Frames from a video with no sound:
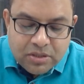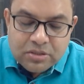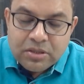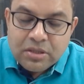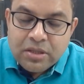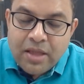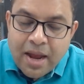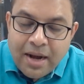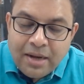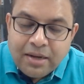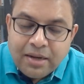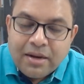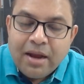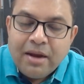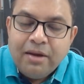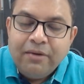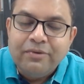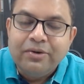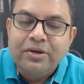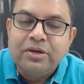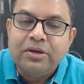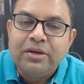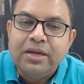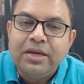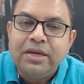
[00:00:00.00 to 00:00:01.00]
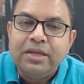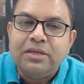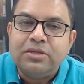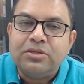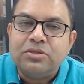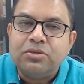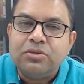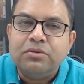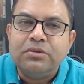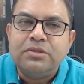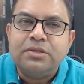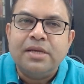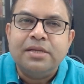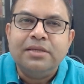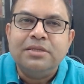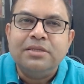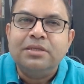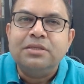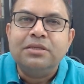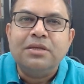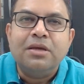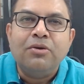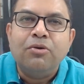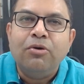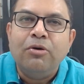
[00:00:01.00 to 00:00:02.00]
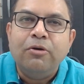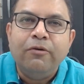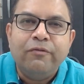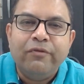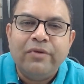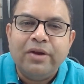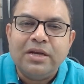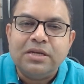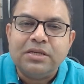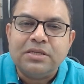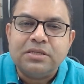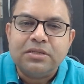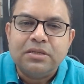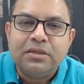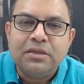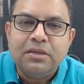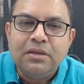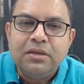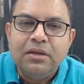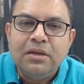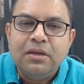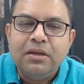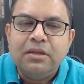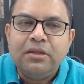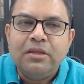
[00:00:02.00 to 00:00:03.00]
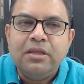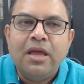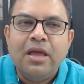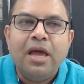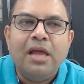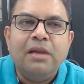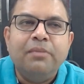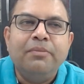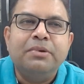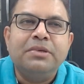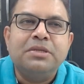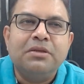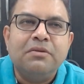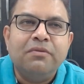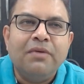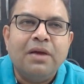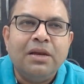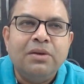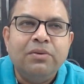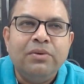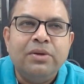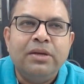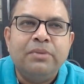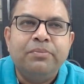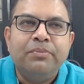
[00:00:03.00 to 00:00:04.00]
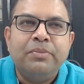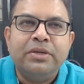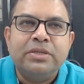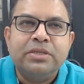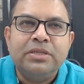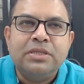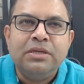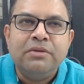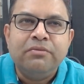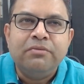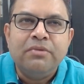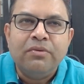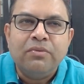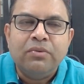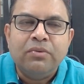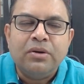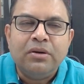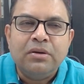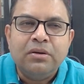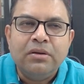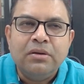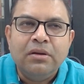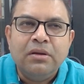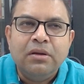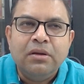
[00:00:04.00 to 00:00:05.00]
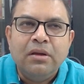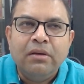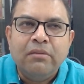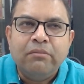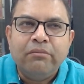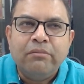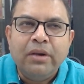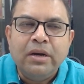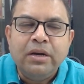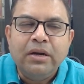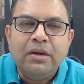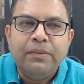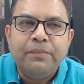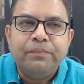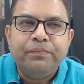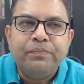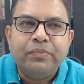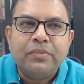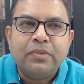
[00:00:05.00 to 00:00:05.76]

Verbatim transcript: So that kind of a training. So senses are good friends. They help us evaluate, perceive the world. But